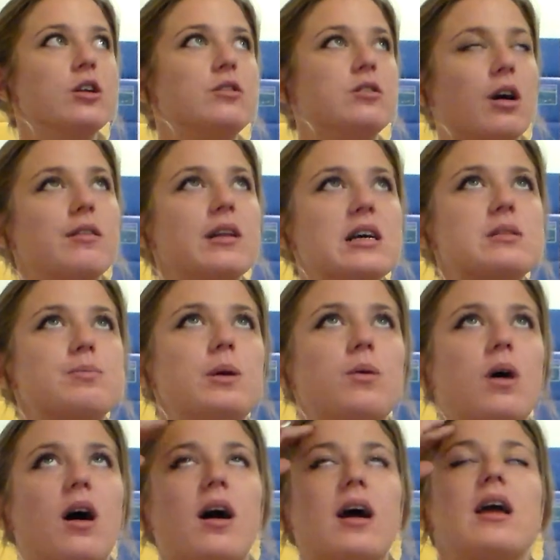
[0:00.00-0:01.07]
Don't ask me
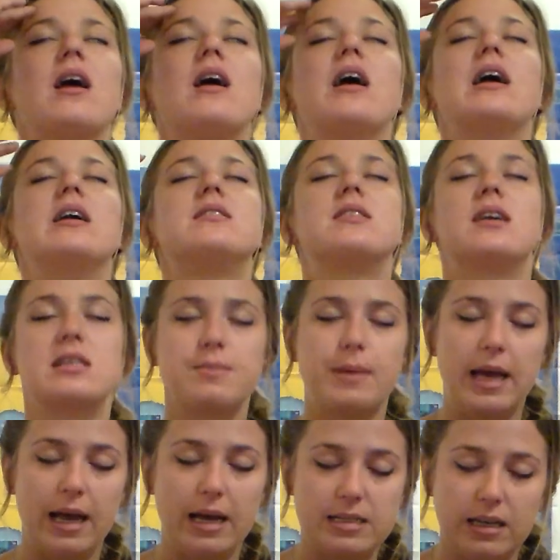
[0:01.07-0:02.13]
why, it does my
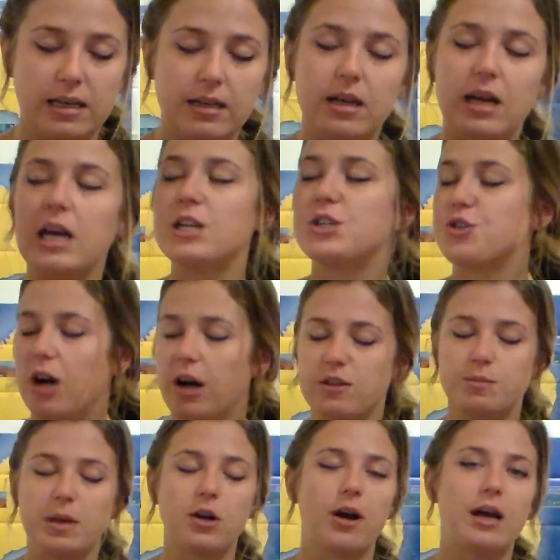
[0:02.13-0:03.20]
head in, it
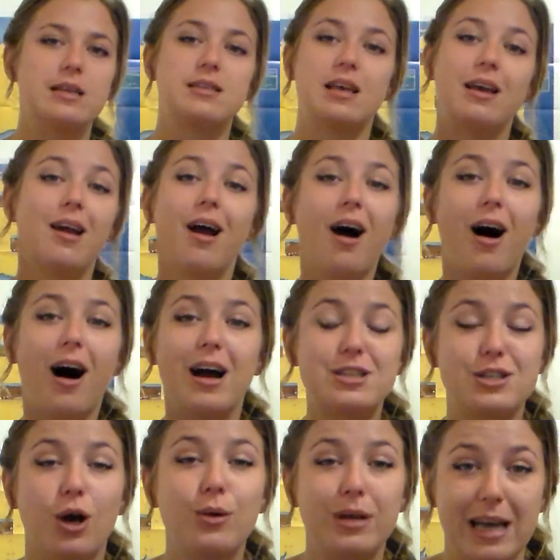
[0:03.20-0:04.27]
drives me crazy, I
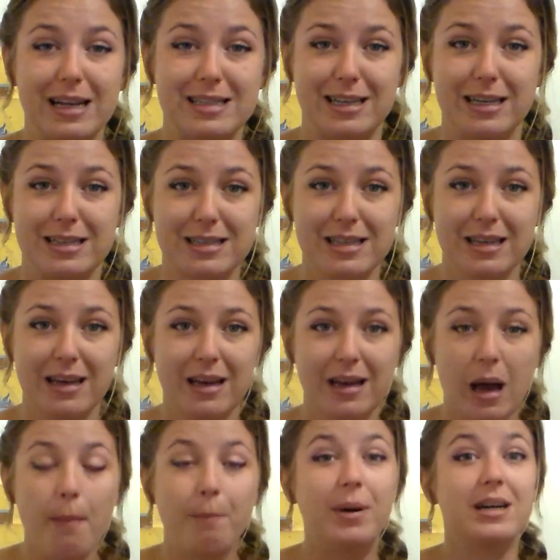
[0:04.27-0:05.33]
don't get it,
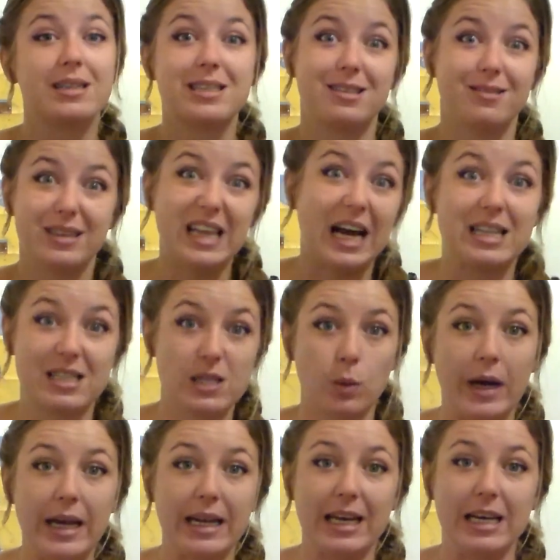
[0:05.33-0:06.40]
but that's the
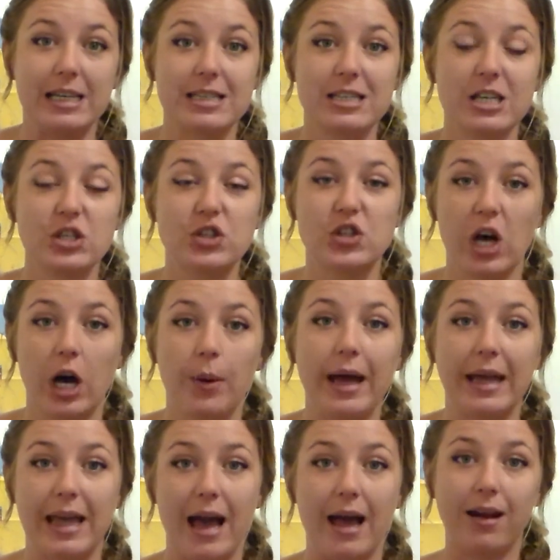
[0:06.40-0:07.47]
way it is. So
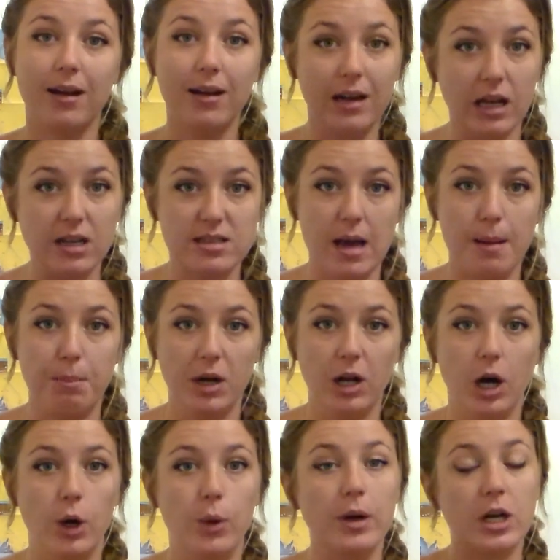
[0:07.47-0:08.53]
again, link down
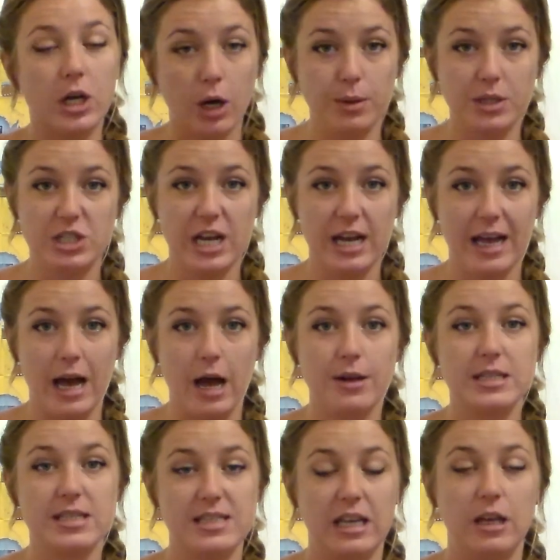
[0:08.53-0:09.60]
below, go and check out
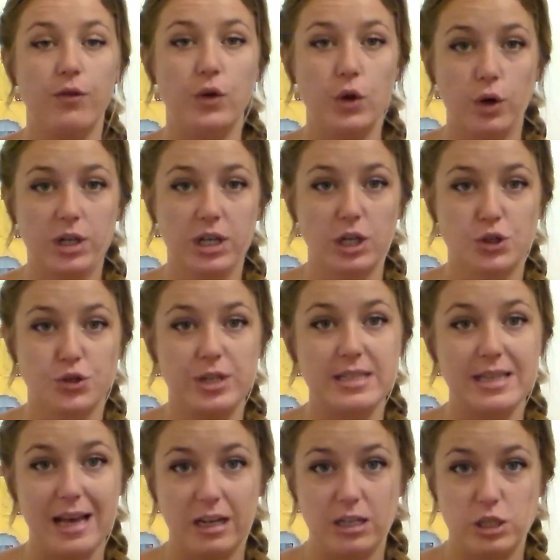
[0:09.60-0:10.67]
to see if your country
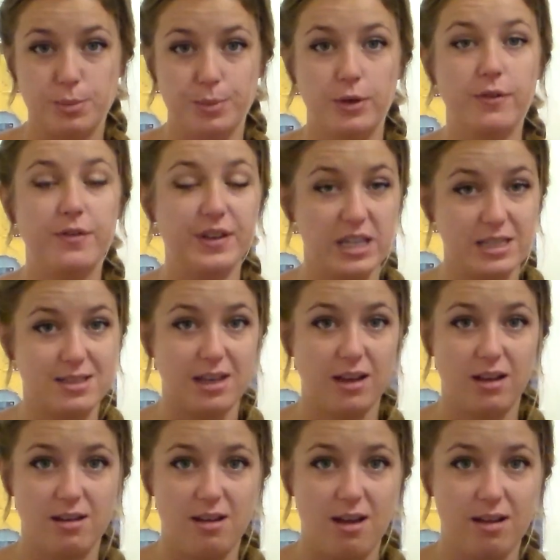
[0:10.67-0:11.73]
is eligible for this
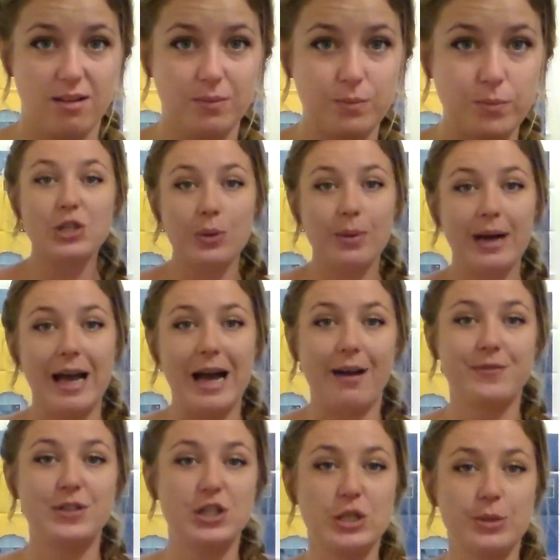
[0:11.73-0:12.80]
second year. Do I
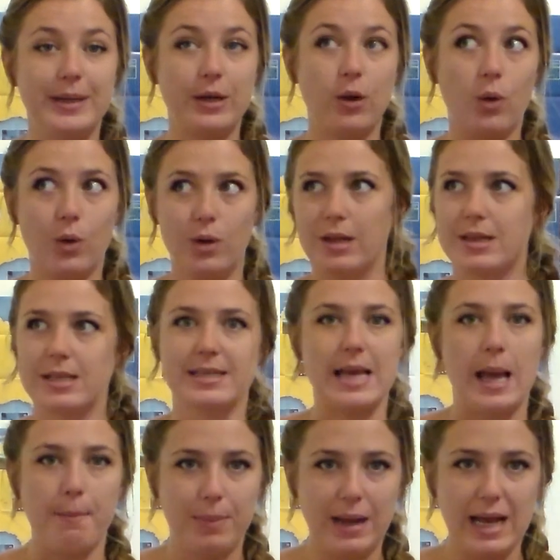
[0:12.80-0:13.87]
have to do it all at the
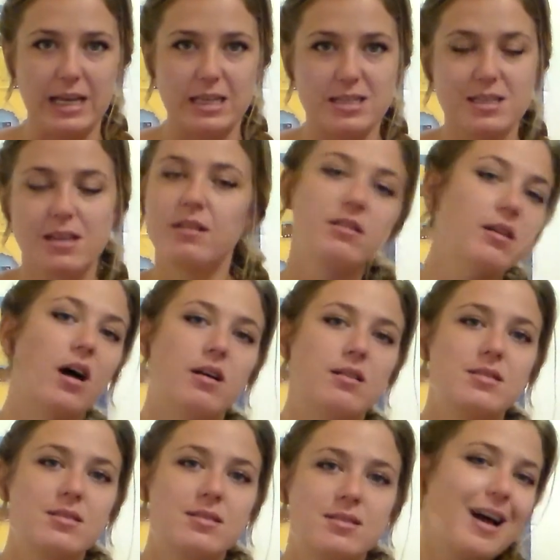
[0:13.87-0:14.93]
same place? No,
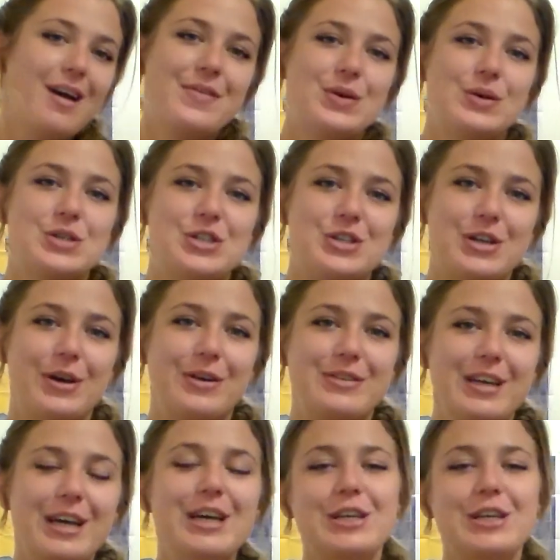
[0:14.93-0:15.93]
of course you don't.